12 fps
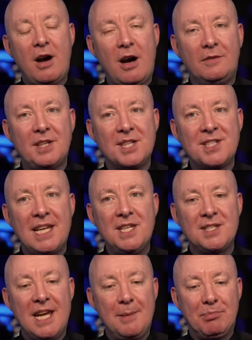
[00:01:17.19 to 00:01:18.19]
after
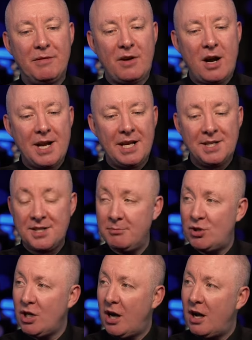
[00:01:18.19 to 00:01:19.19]
Sensei provided
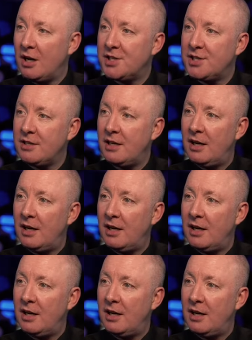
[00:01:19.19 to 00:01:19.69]
some charts